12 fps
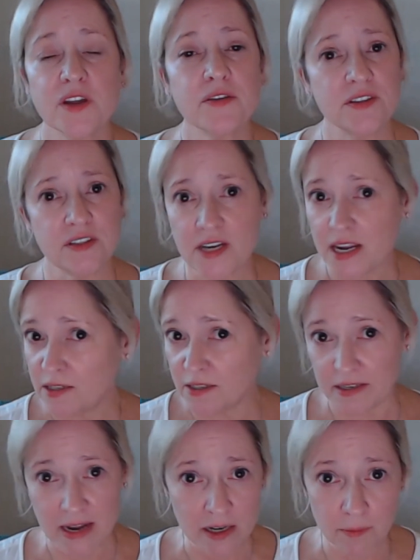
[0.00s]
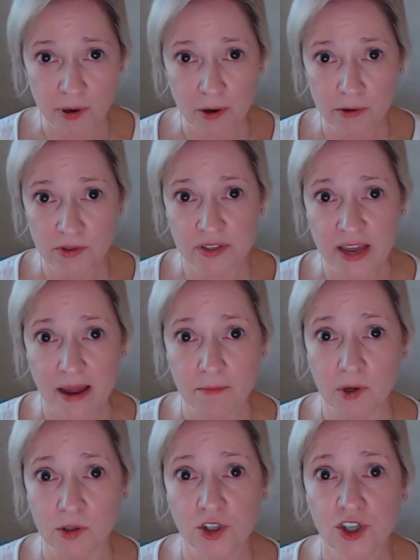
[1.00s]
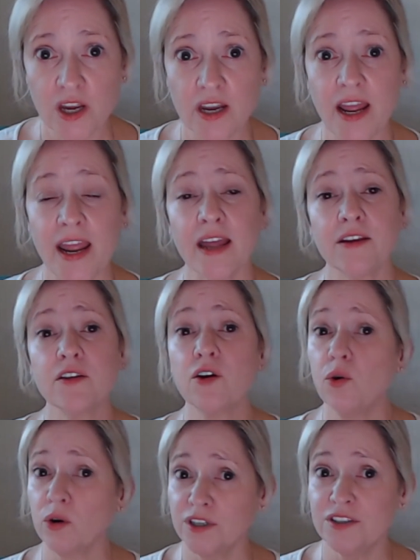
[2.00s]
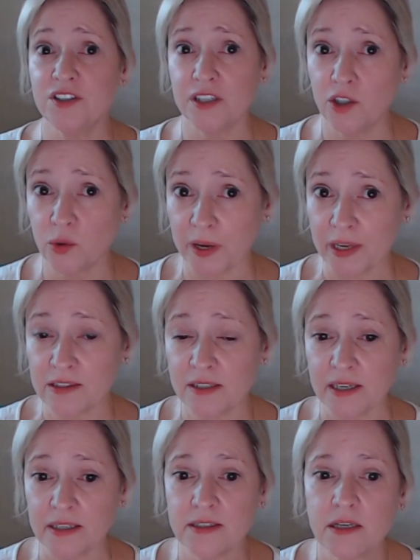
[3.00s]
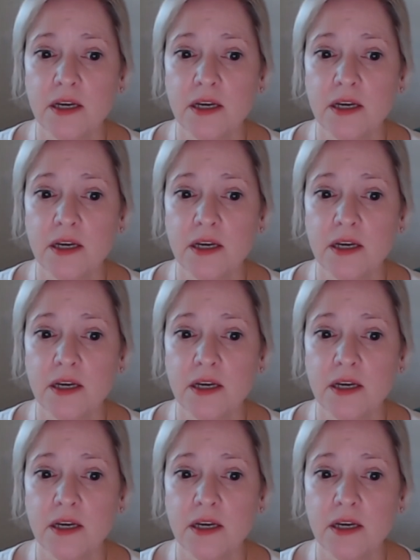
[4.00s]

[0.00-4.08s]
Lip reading: The state did not oppose that motion, and the court did grant it.